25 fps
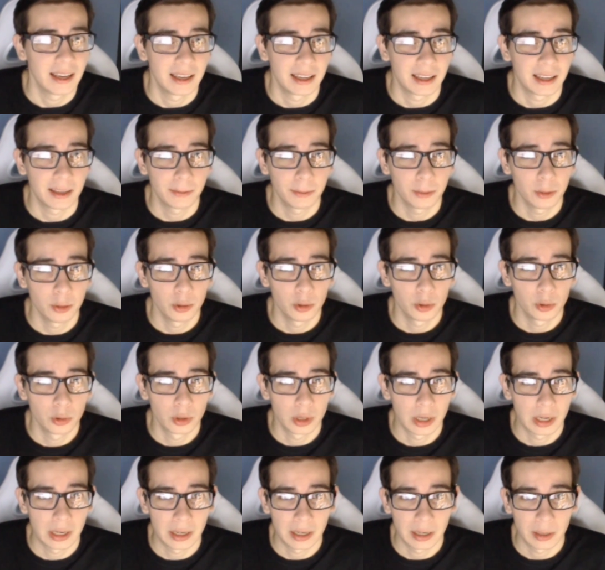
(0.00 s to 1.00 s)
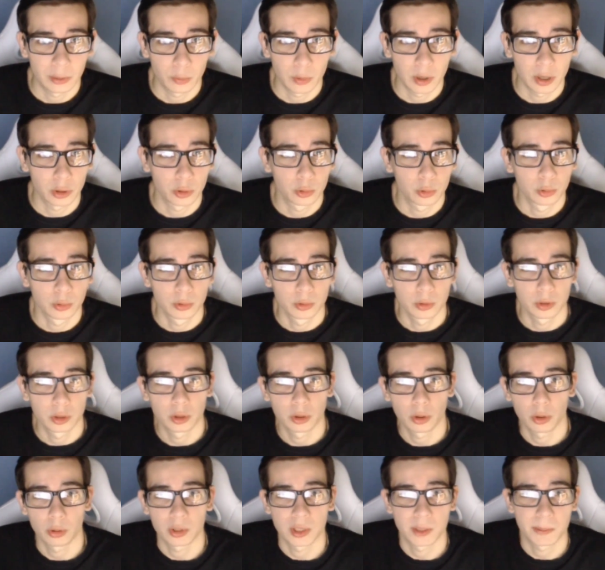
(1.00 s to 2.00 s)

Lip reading: if you want to,